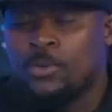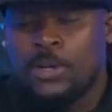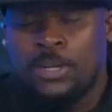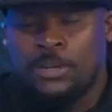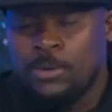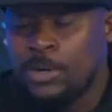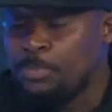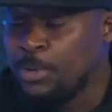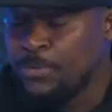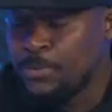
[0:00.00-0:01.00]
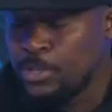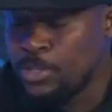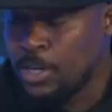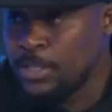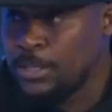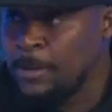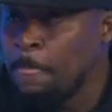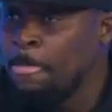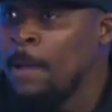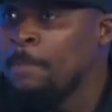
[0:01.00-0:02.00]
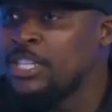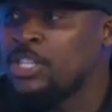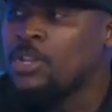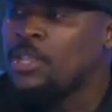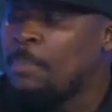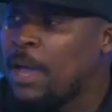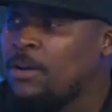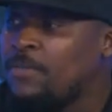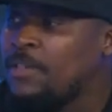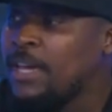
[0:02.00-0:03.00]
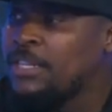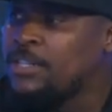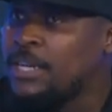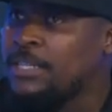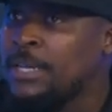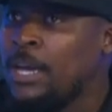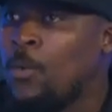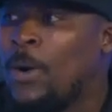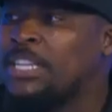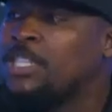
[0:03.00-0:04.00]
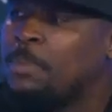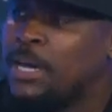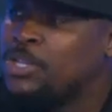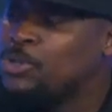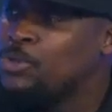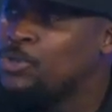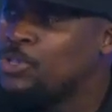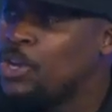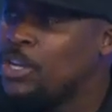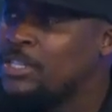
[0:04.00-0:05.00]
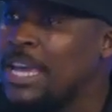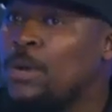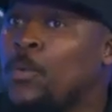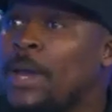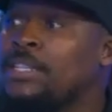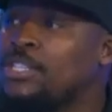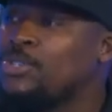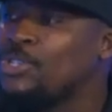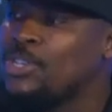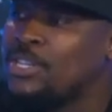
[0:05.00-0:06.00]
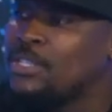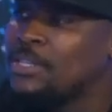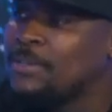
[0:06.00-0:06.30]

what a beautiful start, eh? But just on the back of that, right, what inspired you to start and when did you start?